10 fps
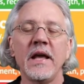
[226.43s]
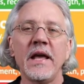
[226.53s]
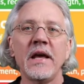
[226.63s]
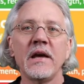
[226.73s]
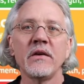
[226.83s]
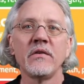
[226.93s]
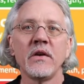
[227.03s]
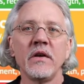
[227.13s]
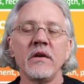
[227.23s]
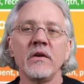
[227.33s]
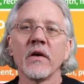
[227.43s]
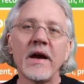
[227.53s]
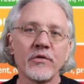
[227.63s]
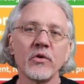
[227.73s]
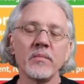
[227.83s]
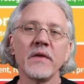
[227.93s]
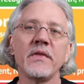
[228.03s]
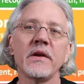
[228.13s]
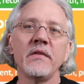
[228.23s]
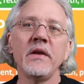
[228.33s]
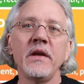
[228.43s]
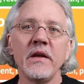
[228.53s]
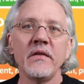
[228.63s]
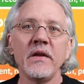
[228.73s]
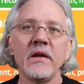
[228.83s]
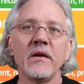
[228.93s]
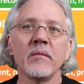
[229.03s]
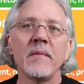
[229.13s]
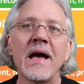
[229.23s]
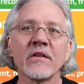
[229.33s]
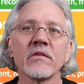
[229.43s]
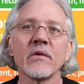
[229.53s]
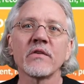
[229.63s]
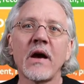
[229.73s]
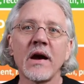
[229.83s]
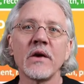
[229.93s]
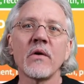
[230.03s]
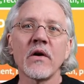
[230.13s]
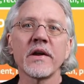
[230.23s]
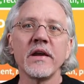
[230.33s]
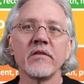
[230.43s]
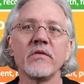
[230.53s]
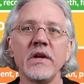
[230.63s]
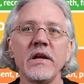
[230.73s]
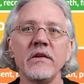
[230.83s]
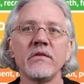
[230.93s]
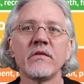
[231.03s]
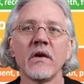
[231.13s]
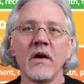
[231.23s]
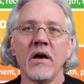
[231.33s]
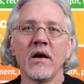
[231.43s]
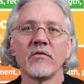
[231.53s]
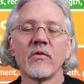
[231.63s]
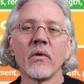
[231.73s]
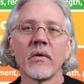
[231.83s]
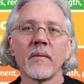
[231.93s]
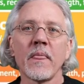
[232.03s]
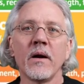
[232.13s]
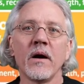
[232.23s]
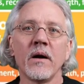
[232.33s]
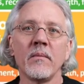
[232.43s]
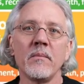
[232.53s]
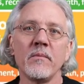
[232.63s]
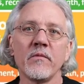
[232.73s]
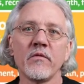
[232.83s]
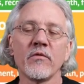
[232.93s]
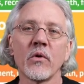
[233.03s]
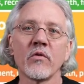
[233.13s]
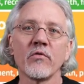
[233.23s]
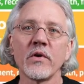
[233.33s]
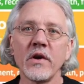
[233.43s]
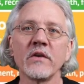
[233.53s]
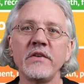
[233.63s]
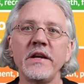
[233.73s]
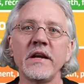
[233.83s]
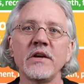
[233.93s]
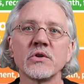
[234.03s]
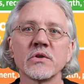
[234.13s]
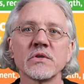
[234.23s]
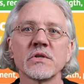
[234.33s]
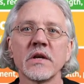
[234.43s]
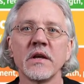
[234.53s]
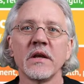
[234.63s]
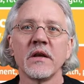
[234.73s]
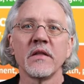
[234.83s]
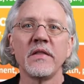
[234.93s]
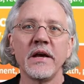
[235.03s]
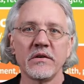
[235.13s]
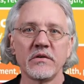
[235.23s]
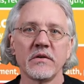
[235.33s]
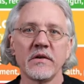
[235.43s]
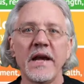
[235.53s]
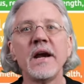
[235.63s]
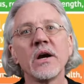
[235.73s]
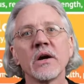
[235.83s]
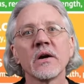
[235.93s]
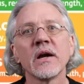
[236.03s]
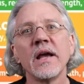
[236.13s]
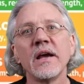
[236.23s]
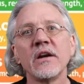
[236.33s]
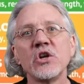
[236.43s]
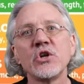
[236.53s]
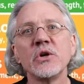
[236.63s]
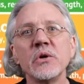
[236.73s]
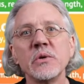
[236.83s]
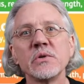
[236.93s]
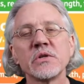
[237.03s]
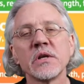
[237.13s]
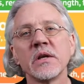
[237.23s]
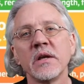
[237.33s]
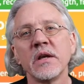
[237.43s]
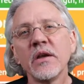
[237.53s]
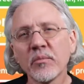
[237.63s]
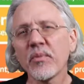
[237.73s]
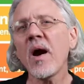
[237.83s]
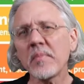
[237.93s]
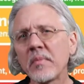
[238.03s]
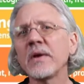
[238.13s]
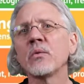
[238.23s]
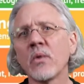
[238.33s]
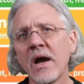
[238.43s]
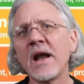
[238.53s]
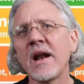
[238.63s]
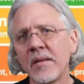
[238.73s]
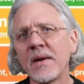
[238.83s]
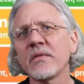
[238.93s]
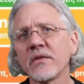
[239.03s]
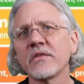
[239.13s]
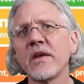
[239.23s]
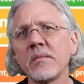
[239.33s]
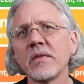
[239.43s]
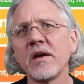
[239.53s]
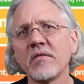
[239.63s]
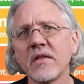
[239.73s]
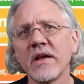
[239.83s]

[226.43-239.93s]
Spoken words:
And you'll have to admit that in the Maslow's hierarchy of needs for young teenagers, that hair and shoes is probably right at about the same level